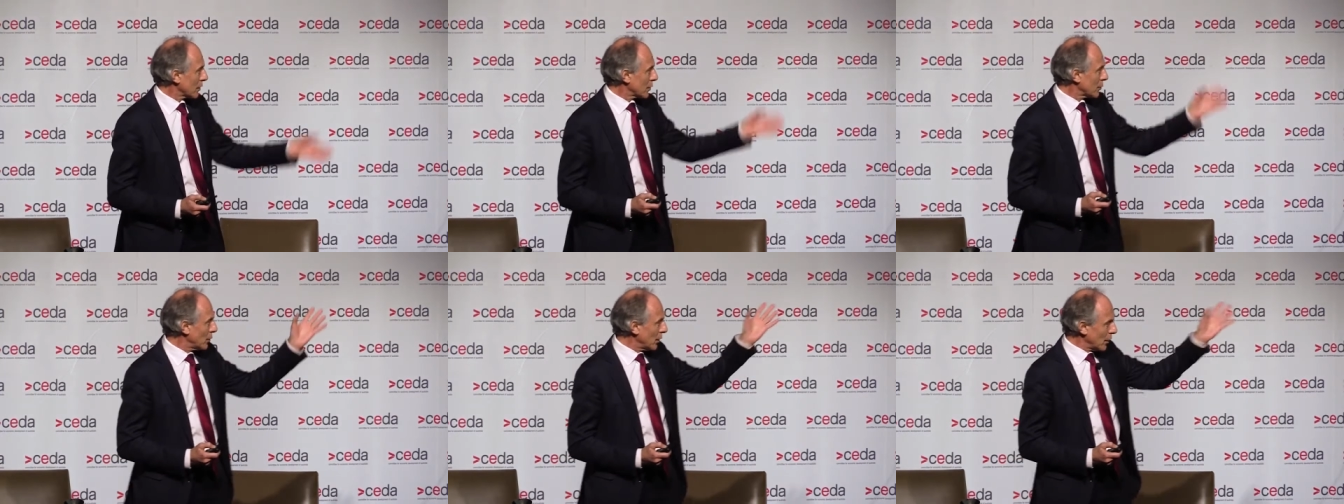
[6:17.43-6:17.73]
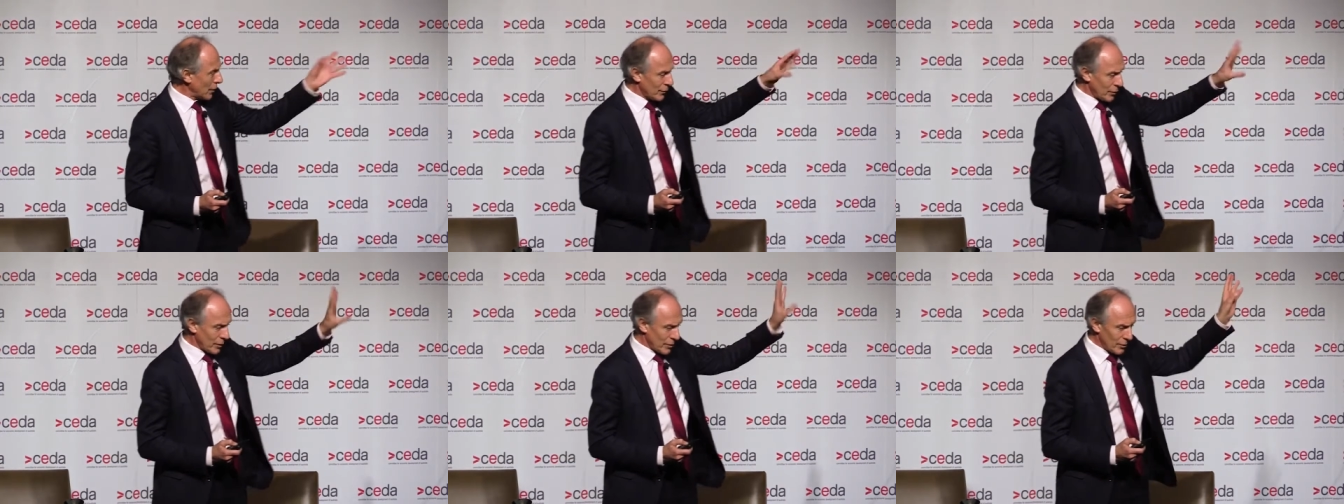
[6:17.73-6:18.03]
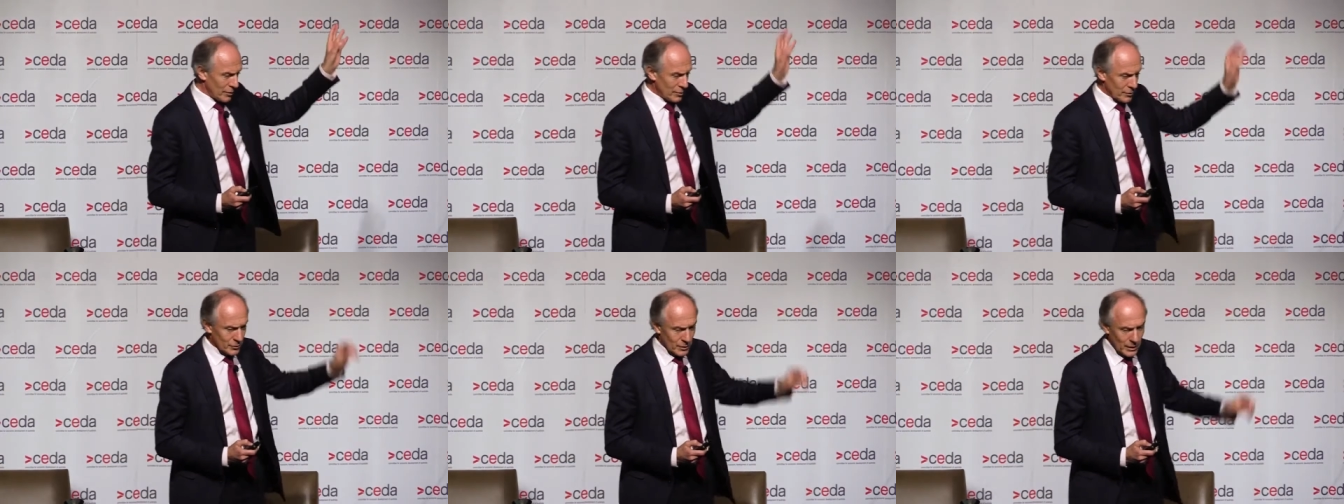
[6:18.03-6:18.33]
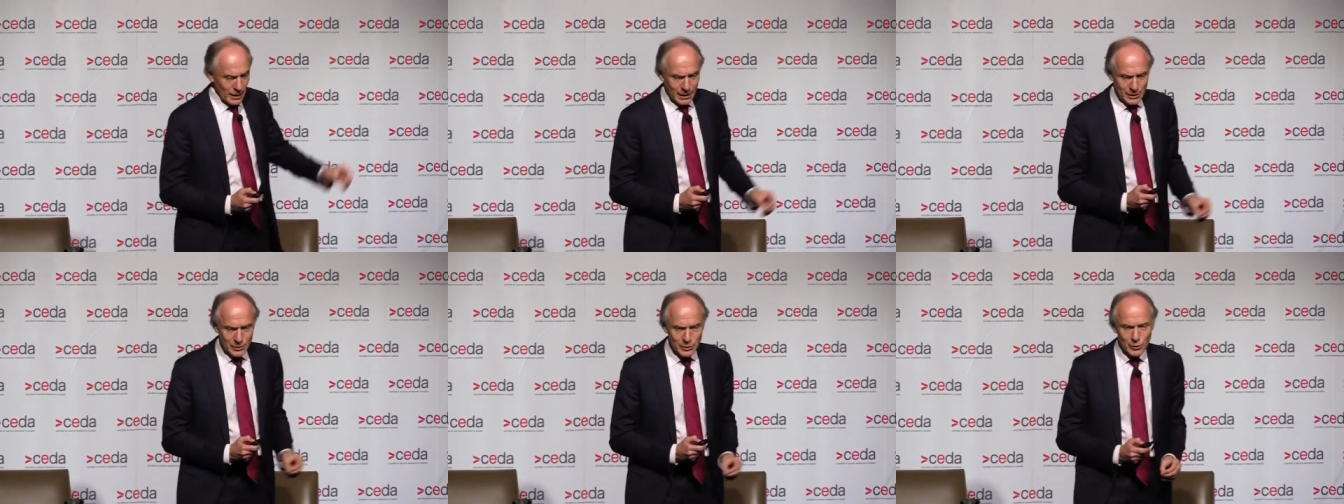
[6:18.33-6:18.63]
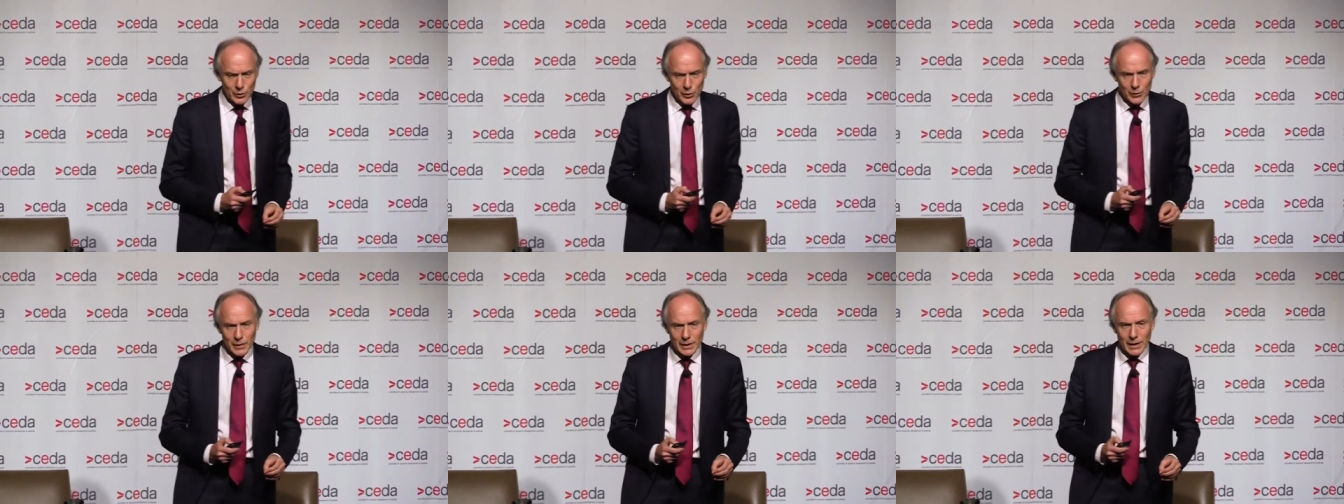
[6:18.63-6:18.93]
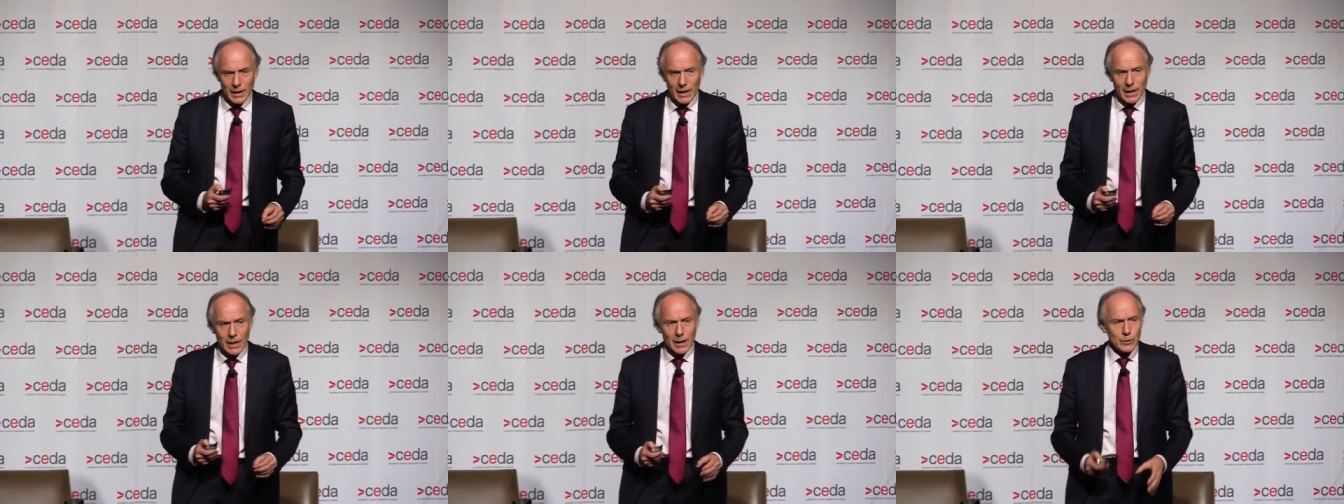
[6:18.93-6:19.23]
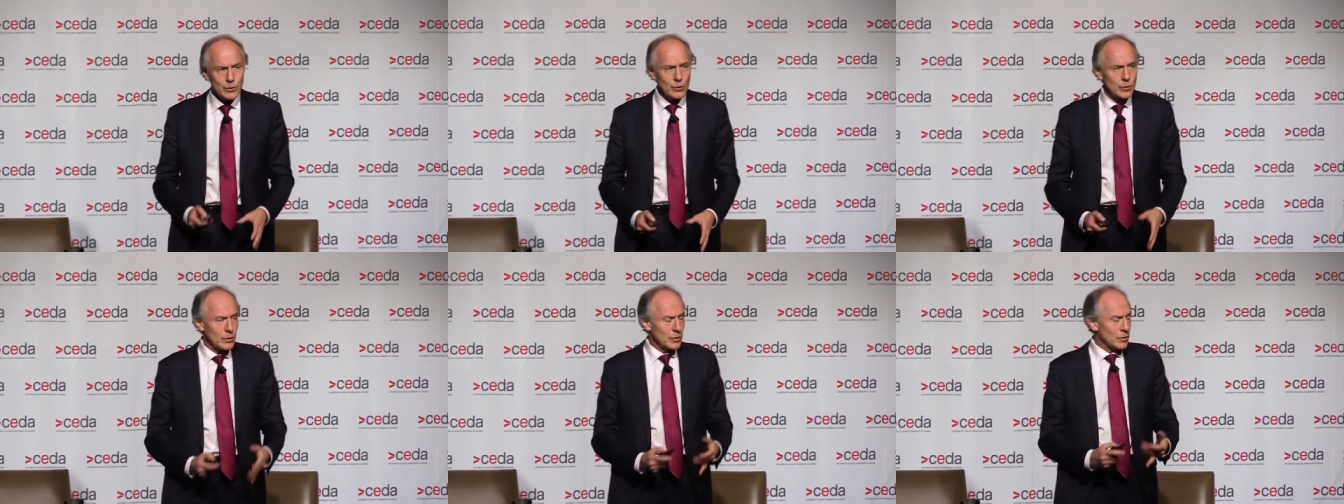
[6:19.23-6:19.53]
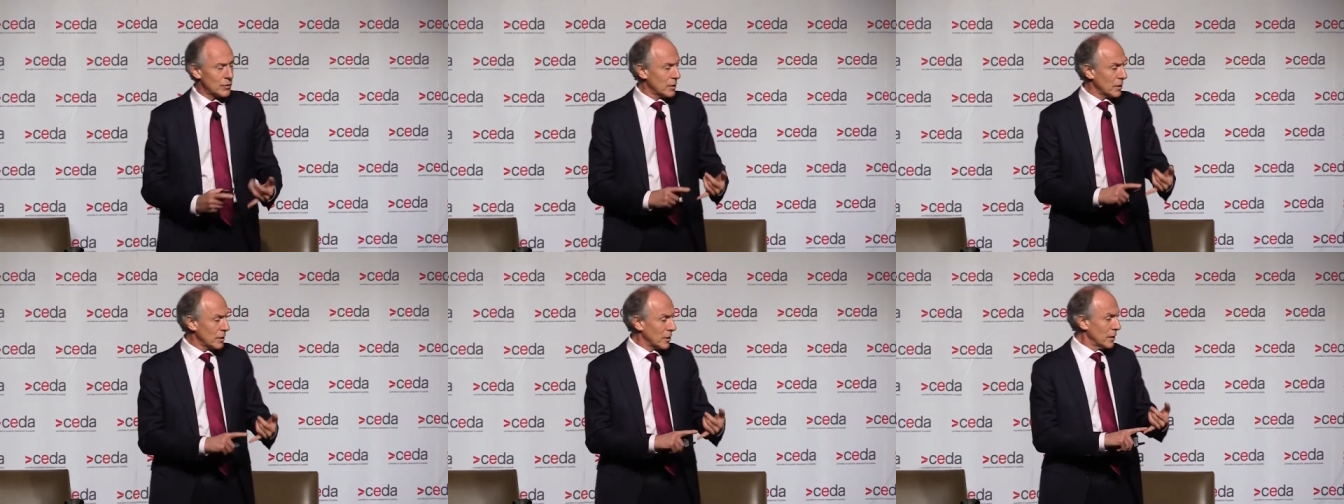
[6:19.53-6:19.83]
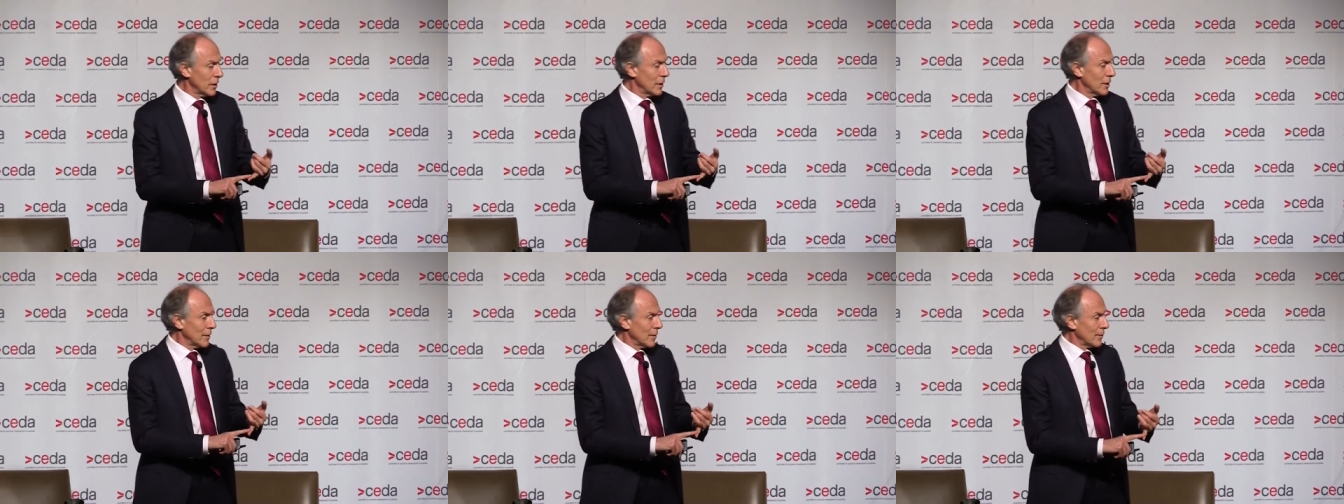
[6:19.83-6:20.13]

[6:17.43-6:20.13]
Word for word: So, where I've got the little cartoon of a car, you can think